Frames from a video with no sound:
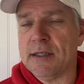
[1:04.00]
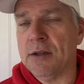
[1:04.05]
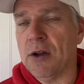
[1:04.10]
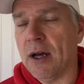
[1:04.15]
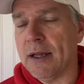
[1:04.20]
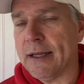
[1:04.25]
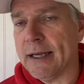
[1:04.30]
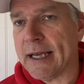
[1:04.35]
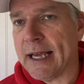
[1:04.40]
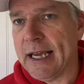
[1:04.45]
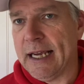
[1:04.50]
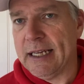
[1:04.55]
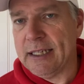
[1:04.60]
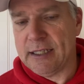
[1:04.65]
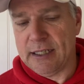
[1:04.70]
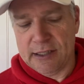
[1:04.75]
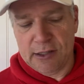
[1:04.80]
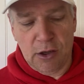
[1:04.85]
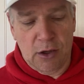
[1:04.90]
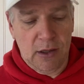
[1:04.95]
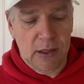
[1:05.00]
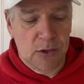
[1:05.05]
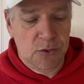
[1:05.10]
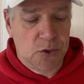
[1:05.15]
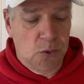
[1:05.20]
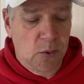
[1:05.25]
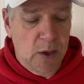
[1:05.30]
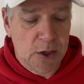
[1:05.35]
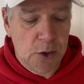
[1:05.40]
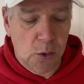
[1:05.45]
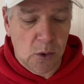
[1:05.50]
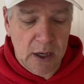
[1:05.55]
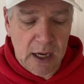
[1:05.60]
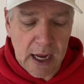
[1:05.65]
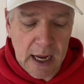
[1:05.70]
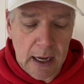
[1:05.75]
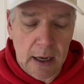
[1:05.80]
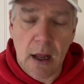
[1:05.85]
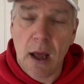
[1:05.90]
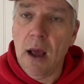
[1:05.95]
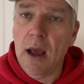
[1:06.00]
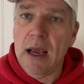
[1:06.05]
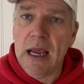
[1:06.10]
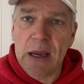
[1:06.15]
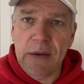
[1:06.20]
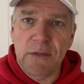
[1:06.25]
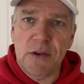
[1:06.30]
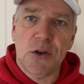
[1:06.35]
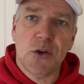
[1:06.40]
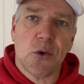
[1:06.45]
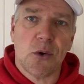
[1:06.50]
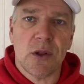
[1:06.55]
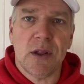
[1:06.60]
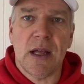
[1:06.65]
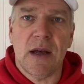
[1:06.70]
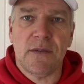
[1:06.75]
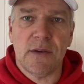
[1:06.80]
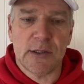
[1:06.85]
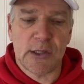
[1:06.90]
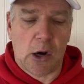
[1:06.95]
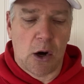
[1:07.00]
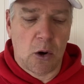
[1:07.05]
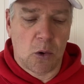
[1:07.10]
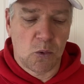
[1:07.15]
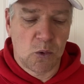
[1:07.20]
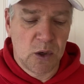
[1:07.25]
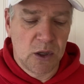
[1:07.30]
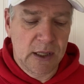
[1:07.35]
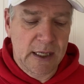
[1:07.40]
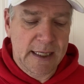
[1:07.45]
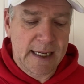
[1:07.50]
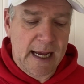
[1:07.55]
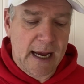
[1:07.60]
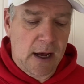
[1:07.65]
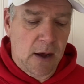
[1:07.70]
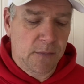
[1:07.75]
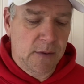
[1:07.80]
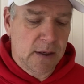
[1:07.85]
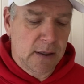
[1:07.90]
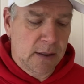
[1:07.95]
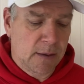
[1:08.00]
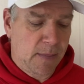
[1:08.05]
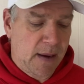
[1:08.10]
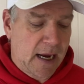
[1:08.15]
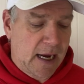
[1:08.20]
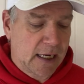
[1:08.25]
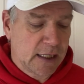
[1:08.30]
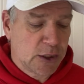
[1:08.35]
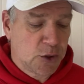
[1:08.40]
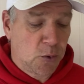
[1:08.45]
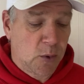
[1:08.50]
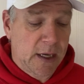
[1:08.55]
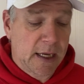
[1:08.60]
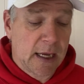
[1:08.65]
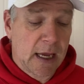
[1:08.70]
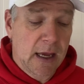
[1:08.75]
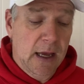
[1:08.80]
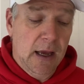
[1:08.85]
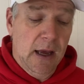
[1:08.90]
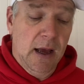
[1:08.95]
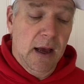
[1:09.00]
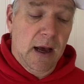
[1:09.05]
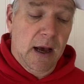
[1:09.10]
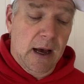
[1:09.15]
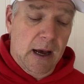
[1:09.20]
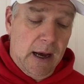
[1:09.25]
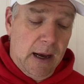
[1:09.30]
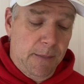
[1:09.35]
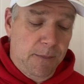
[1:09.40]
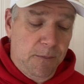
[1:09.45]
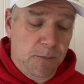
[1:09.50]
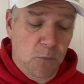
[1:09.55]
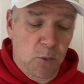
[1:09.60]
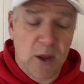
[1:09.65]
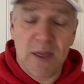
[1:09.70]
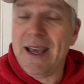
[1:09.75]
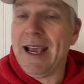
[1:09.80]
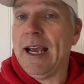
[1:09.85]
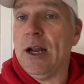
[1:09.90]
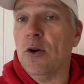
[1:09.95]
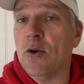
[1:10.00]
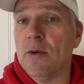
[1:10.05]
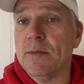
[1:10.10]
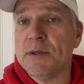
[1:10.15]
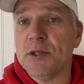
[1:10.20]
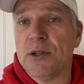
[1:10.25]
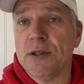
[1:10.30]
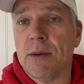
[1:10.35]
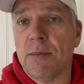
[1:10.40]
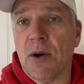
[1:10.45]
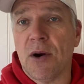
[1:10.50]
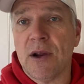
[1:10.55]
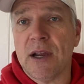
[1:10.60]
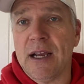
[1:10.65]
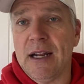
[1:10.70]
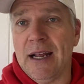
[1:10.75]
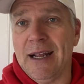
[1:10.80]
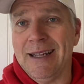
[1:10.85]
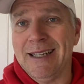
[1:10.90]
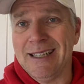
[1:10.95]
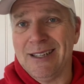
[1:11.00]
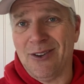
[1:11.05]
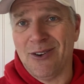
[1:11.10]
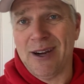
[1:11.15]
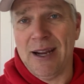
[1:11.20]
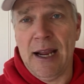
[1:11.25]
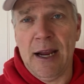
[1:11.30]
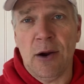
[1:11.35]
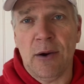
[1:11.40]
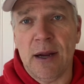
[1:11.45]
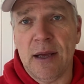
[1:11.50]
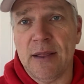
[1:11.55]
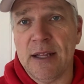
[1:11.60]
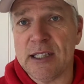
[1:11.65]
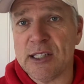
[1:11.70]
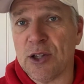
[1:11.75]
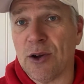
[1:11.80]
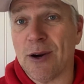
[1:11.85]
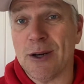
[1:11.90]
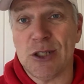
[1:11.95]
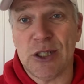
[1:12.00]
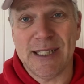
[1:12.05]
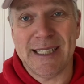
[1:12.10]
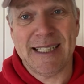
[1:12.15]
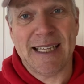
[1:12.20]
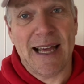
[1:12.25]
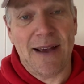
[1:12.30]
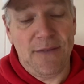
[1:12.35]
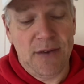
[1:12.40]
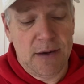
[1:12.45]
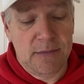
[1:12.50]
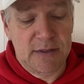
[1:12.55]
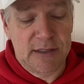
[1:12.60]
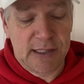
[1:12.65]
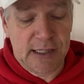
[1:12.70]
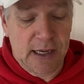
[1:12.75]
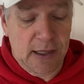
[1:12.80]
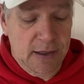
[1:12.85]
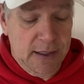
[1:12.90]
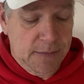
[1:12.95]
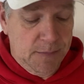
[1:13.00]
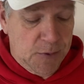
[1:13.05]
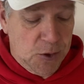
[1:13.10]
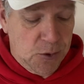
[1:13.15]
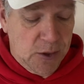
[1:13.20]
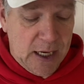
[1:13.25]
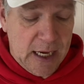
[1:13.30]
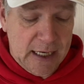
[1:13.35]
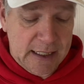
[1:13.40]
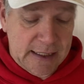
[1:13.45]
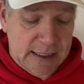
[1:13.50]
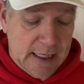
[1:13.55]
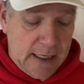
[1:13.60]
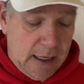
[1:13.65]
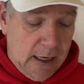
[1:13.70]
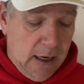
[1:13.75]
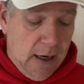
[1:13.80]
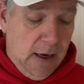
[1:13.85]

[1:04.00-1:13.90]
not the case. It's all out the window again. Inventory levels are really down in the past week. Um, with eight homes on the market in an area this large and seven of them selling, you guessed it,